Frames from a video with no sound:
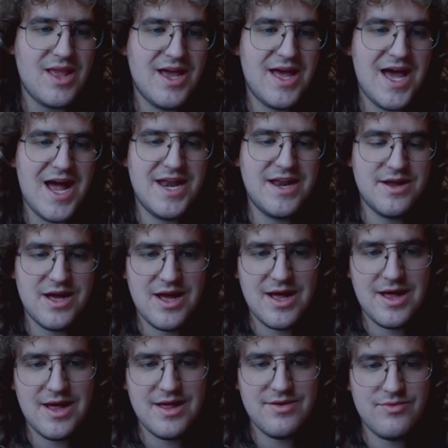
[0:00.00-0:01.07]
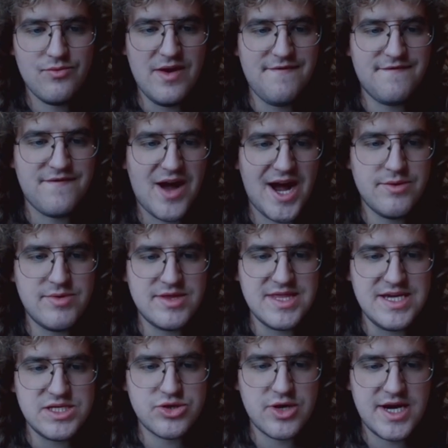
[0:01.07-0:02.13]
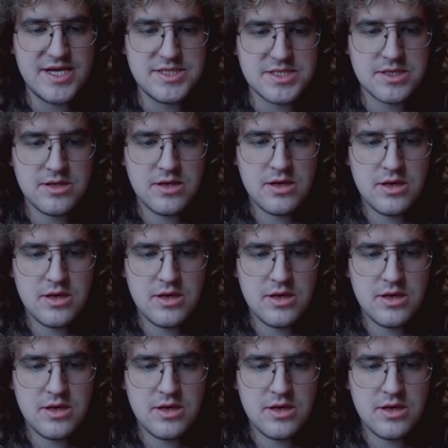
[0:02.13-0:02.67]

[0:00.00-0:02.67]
And we're fine with these trades.